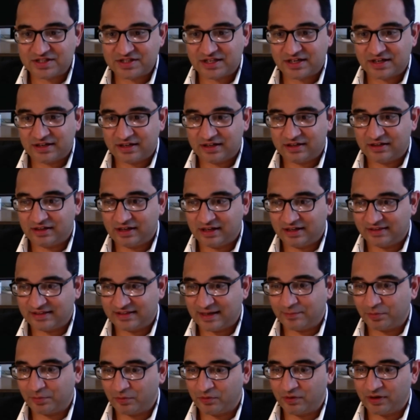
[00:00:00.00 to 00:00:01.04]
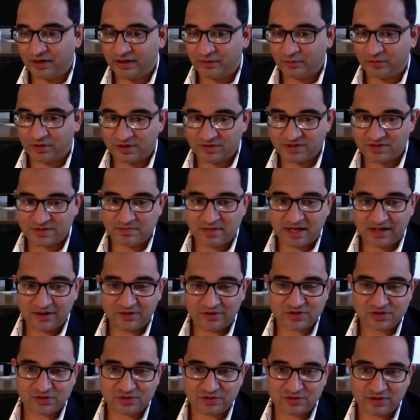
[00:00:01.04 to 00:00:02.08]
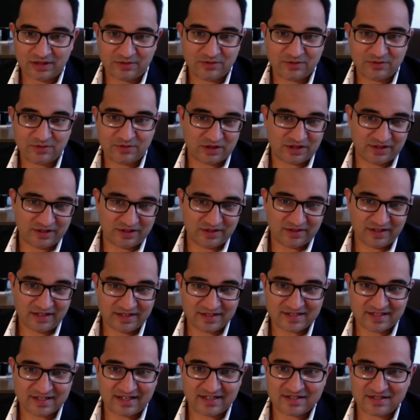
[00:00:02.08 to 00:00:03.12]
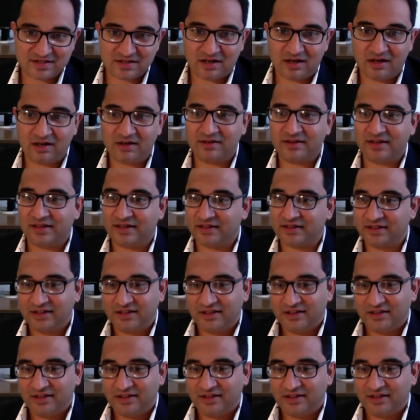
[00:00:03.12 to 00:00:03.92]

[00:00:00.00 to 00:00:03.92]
that at that point when I was in medical school, that was one of the things I saw, that